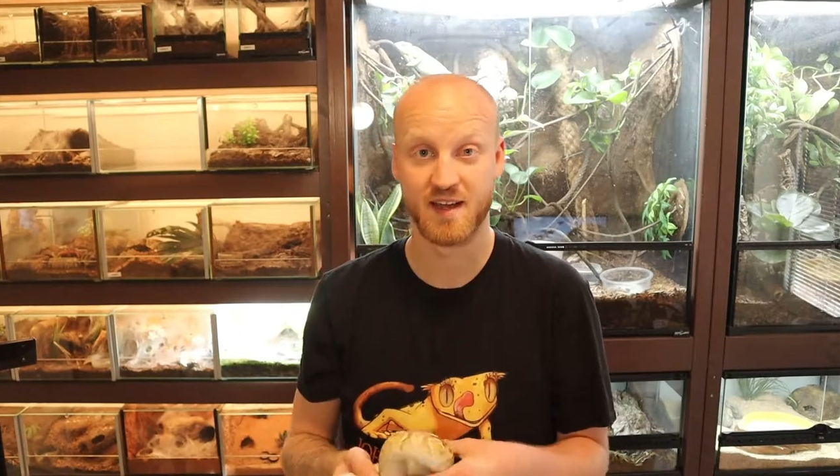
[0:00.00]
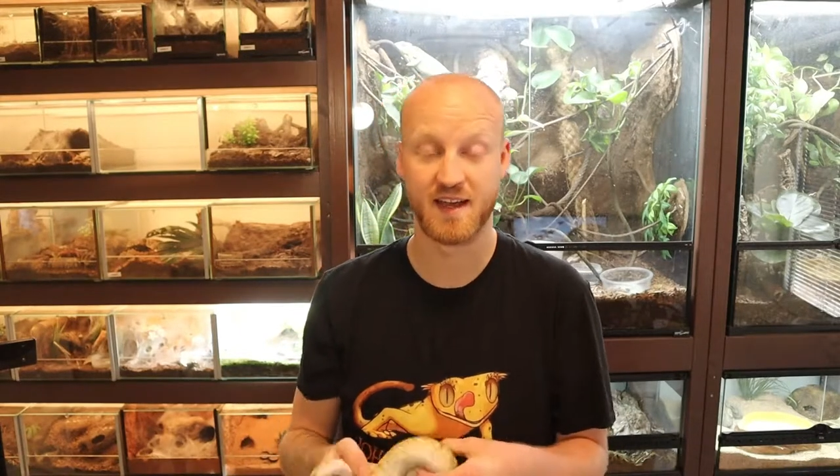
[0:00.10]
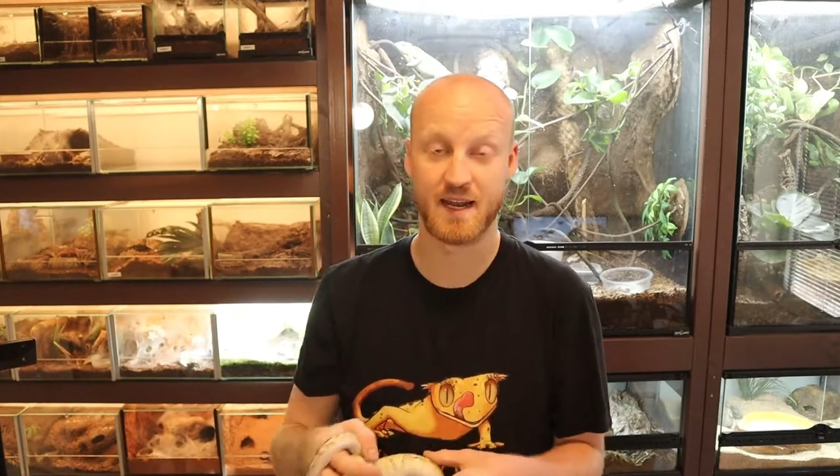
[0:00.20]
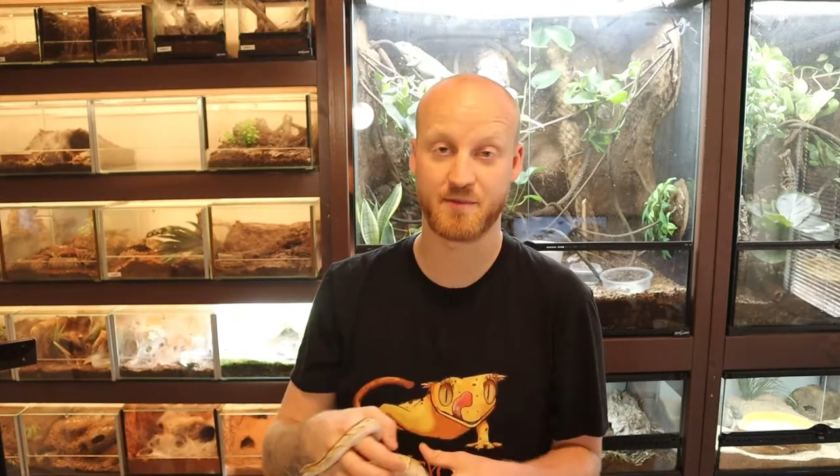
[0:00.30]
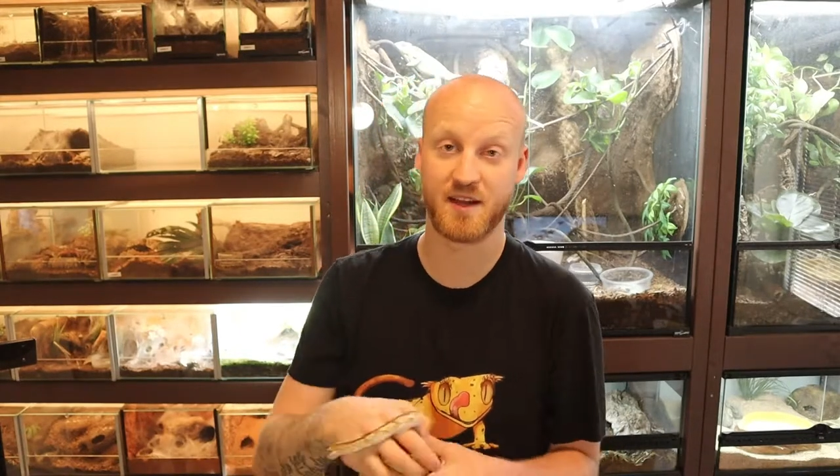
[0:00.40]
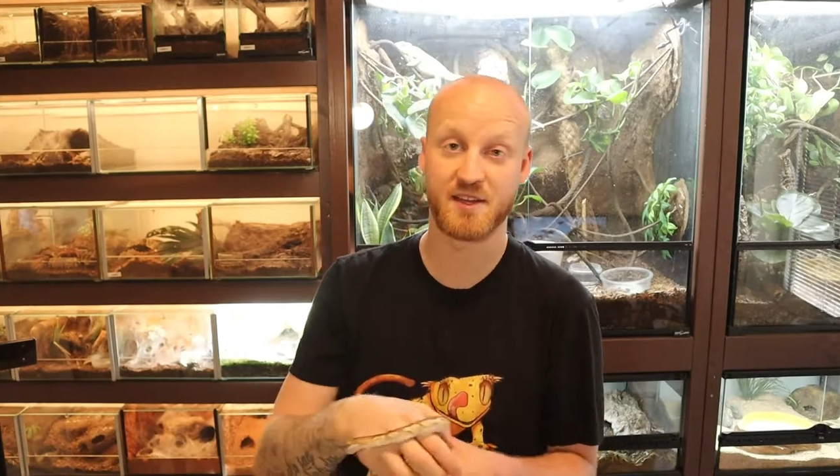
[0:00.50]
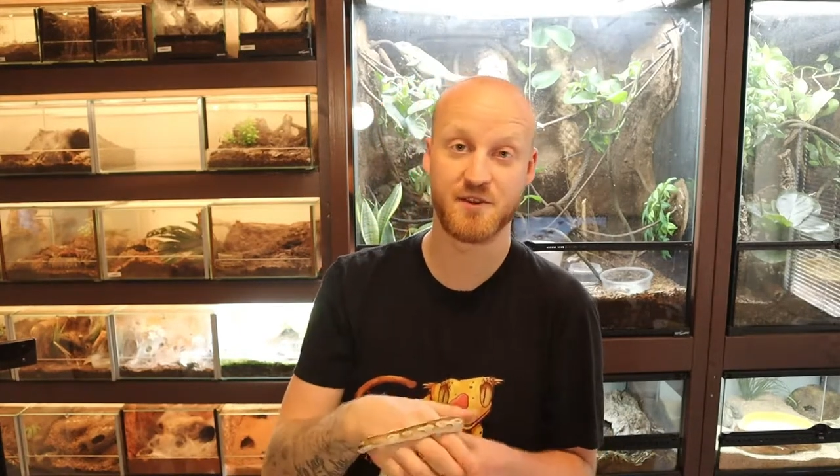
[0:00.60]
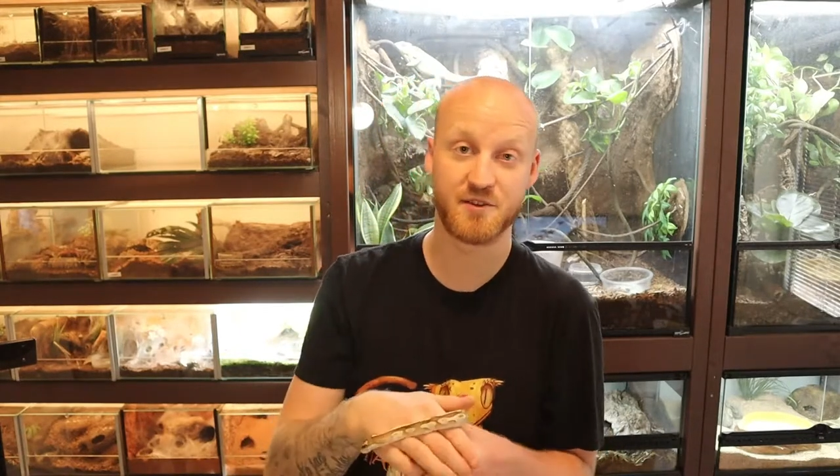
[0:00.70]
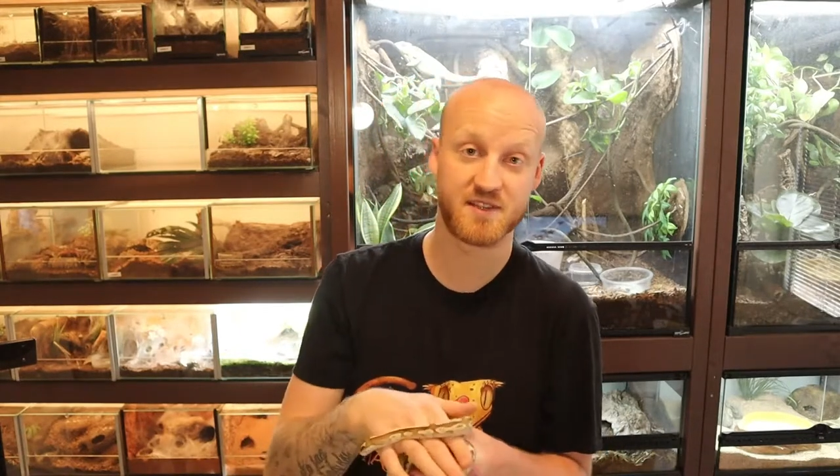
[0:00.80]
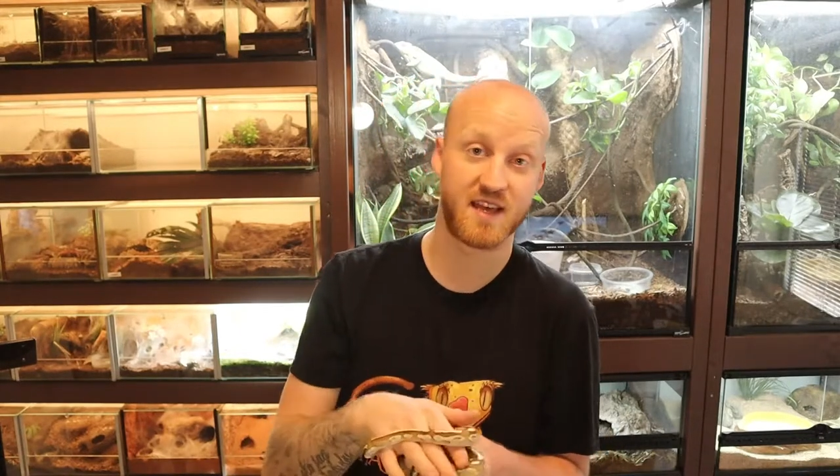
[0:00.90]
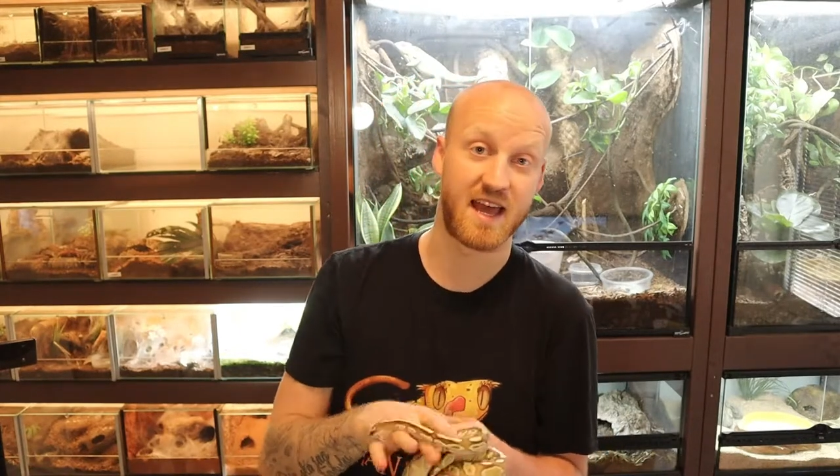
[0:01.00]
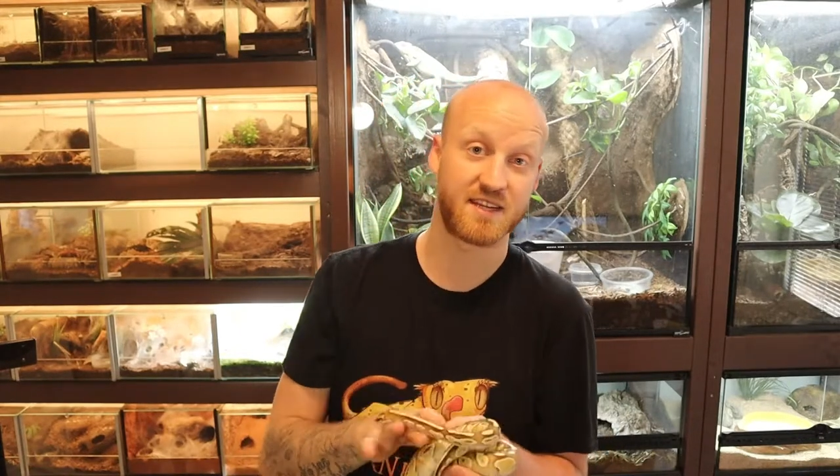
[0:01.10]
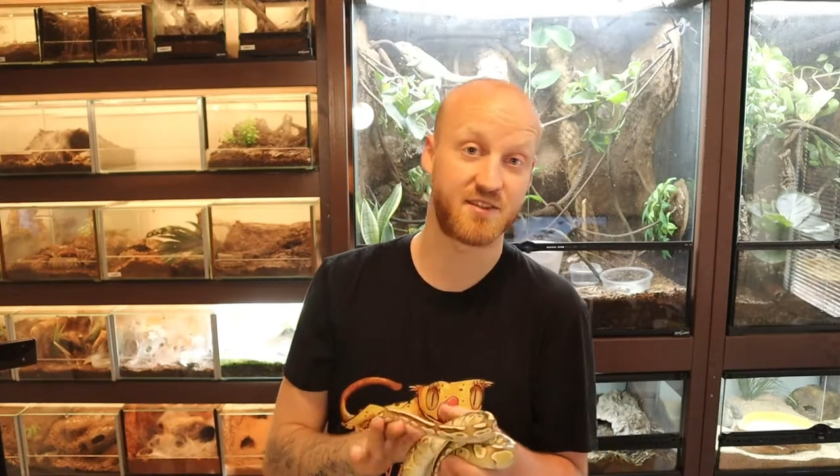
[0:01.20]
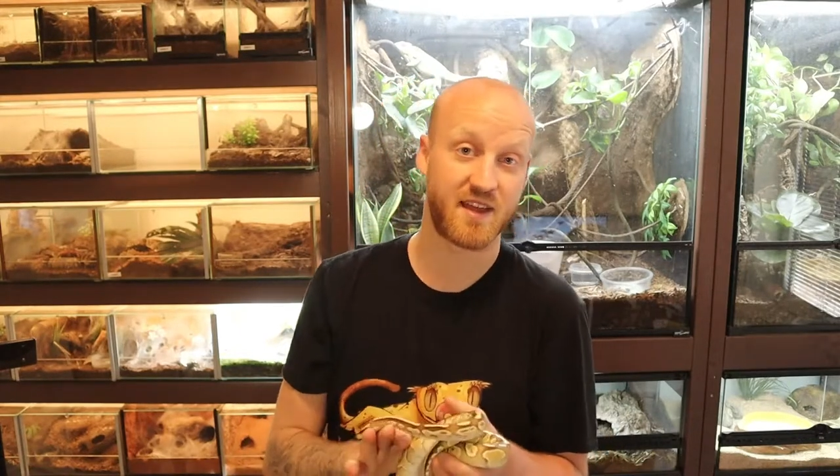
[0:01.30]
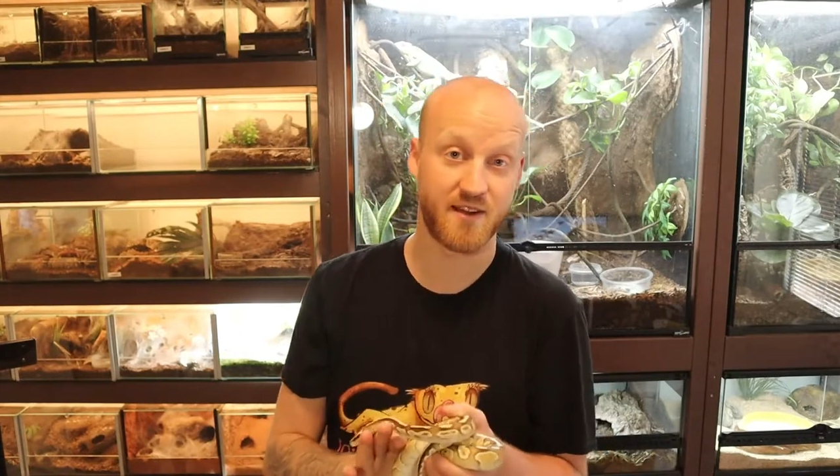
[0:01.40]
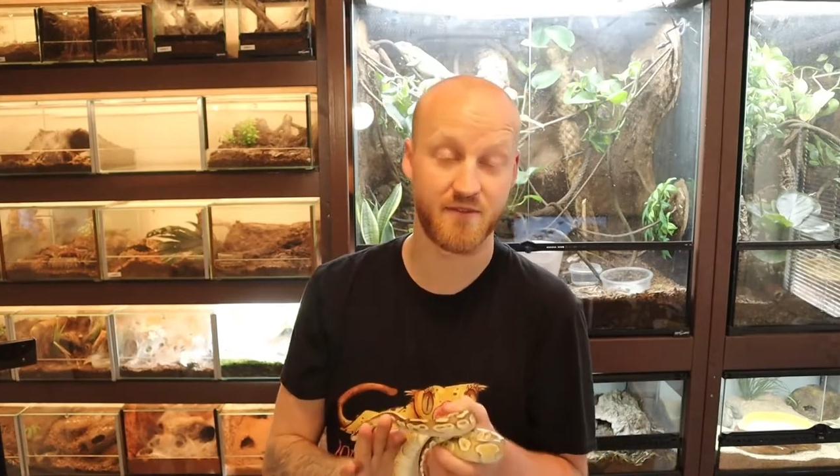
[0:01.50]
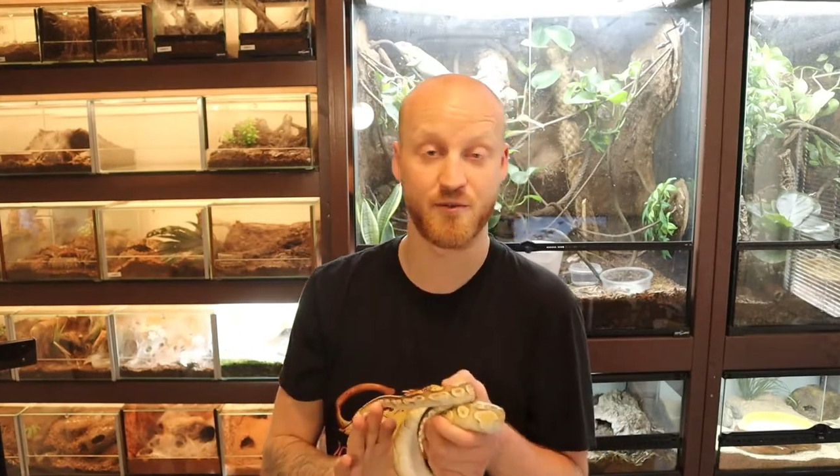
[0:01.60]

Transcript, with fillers: And I'm going to use the Exoterra